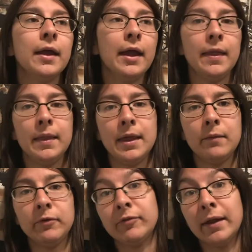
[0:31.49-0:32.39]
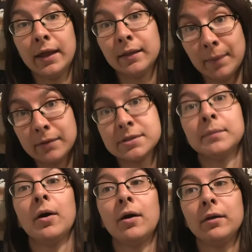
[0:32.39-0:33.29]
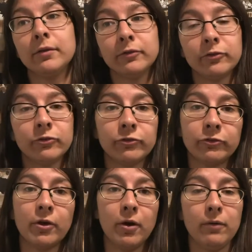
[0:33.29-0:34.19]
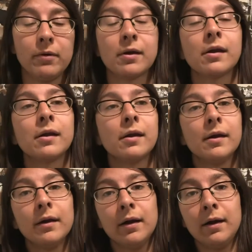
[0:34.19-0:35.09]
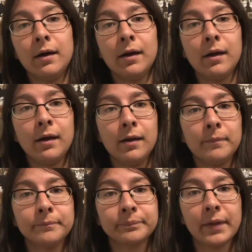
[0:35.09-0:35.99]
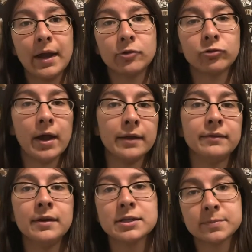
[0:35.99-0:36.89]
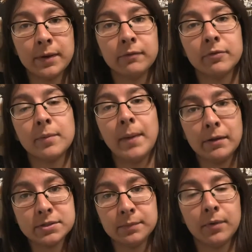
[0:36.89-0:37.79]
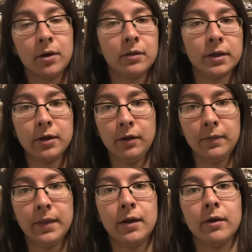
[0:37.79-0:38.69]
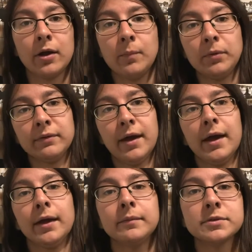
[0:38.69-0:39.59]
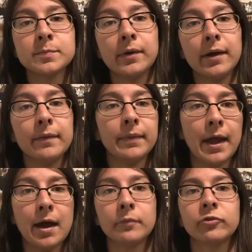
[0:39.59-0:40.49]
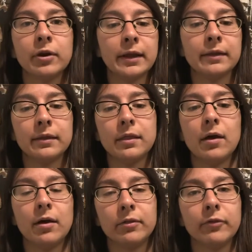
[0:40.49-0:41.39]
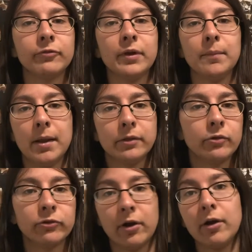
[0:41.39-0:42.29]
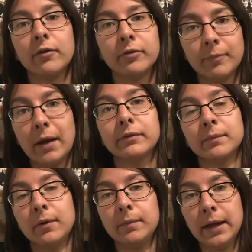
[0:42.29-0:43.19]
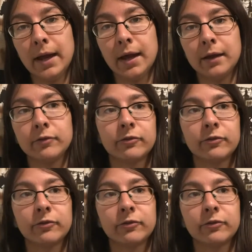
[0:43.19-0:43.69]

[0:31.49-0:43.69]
And then we finally had the bouncing ball. So I did experiment with the bouncing ball here and there a couple times, but now I'm starting to get the fundamentals of the bouncing ball behind.